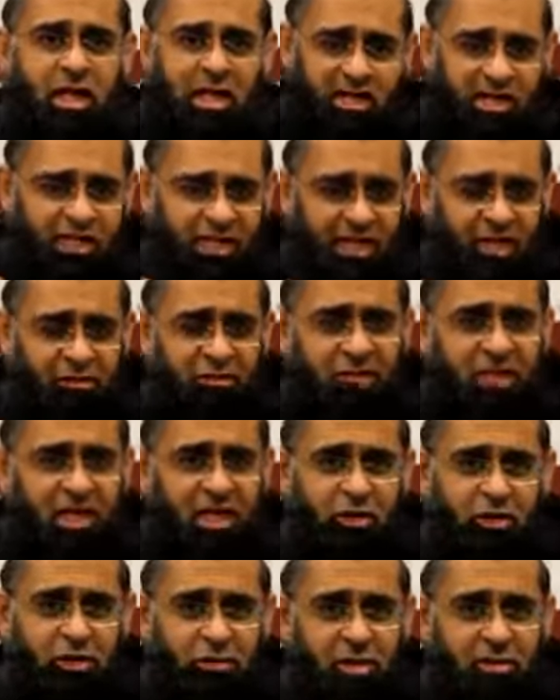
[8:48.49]
And then after
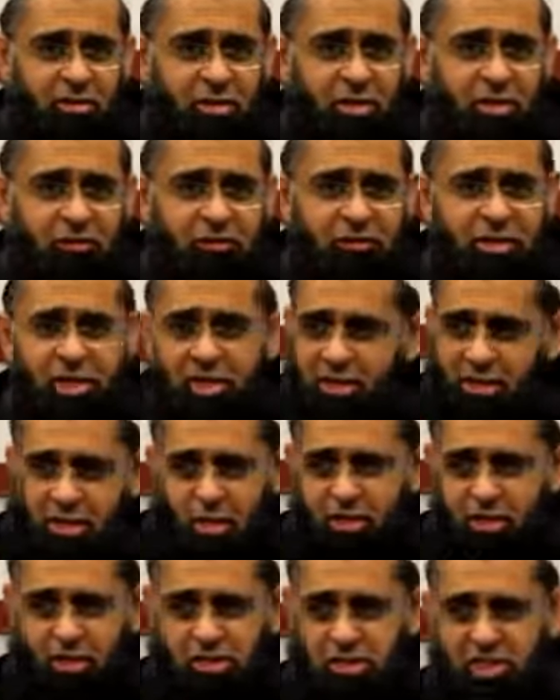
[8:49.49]
that, remember, they're
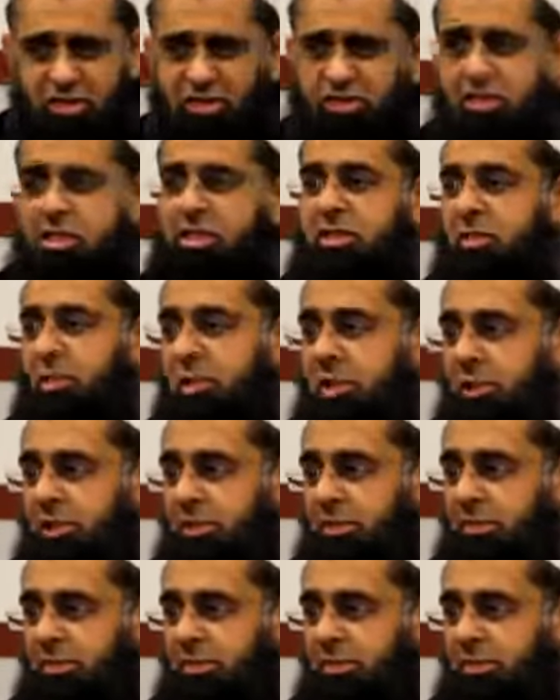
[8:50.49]
not going to change straight away.